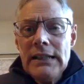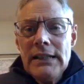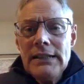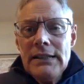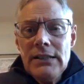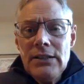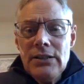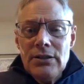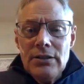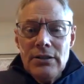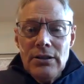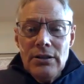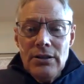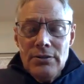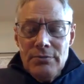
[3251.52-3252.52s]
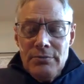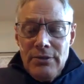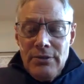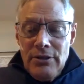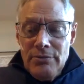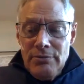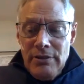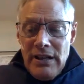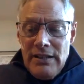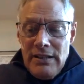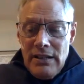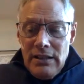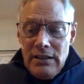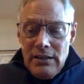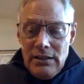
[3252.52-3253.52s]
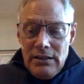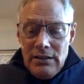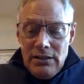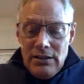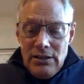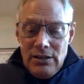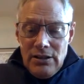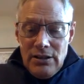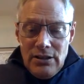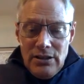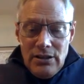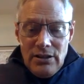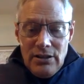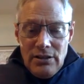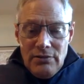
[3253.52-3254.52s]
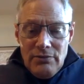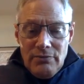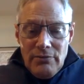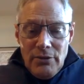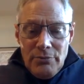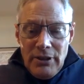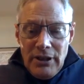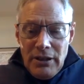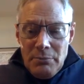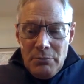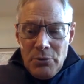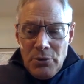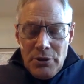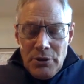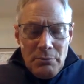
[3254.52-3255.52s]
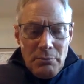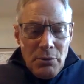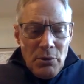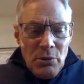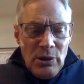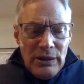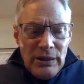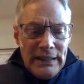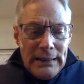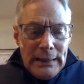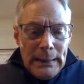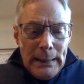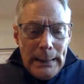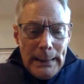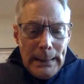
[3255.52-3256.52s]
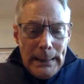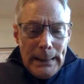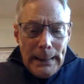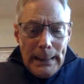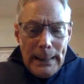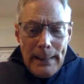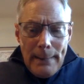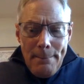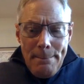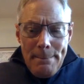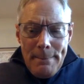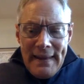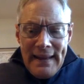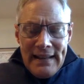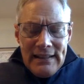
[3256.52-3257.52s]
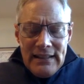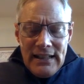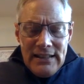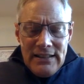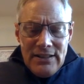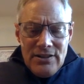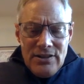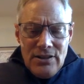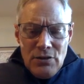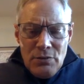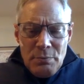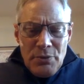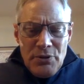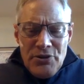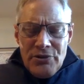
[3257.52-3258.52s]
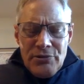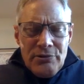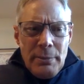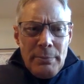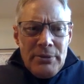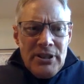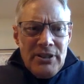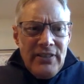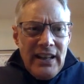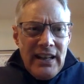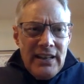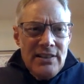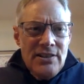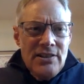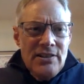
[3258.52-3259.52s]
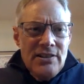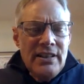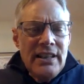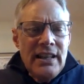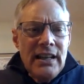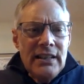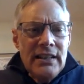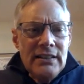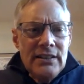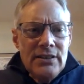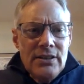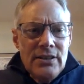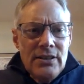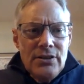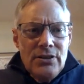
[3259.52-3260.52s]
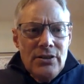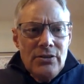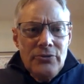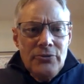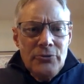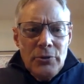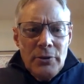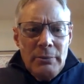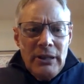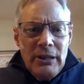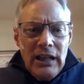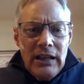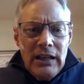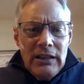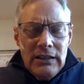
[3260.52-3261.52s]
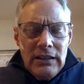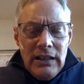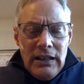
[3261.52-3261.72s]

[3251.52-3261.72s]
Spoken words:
I think you're raising a really important point. And there's no prescriptive answer to that. There's no formula.